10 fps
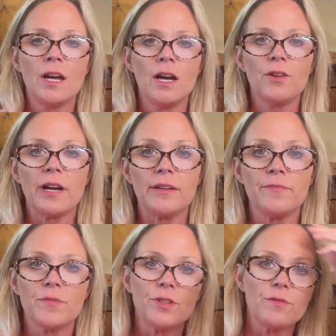Okay,
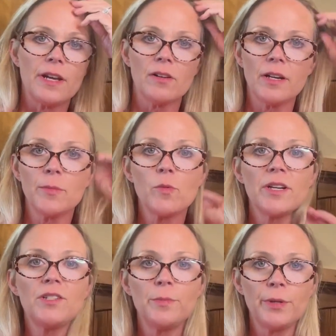so now I'm
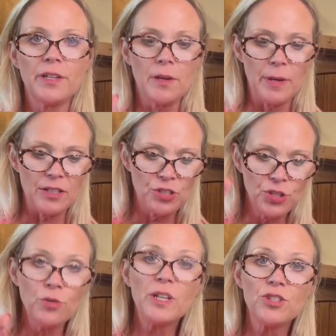going to put about
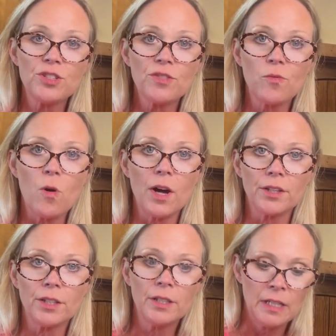2 inches of
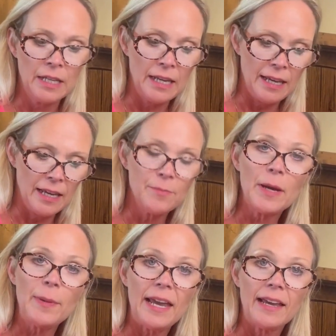water in my
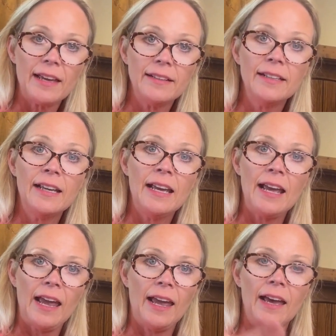pan,
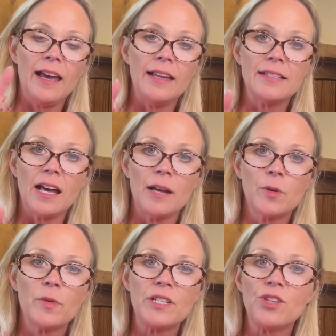and I'm
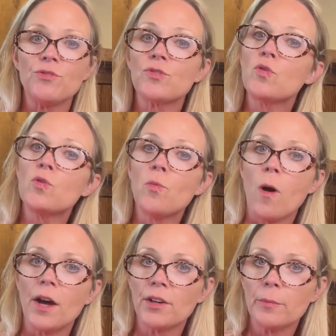going to use cool
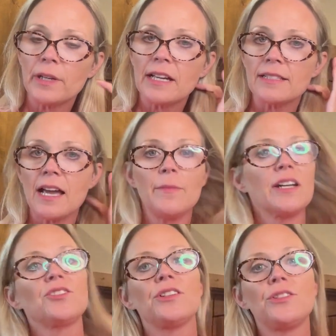water because I'm
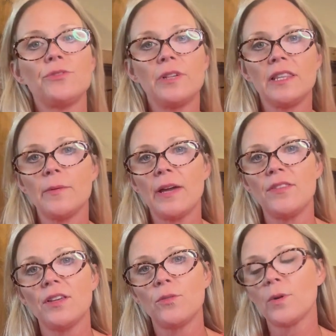actually doing the
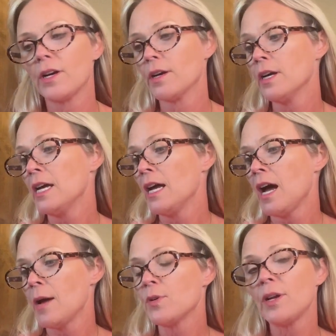method where
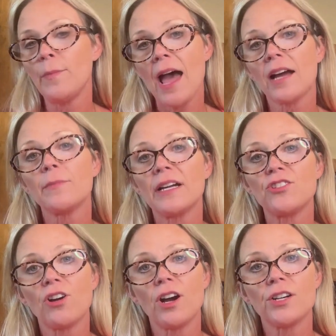I'm going to pack my
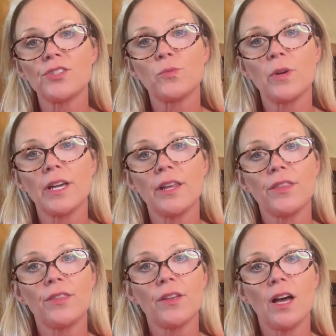jars with,
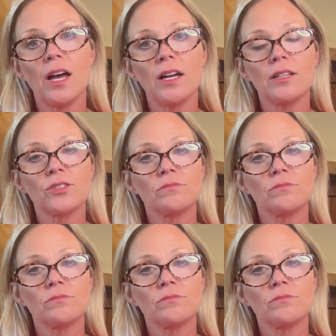the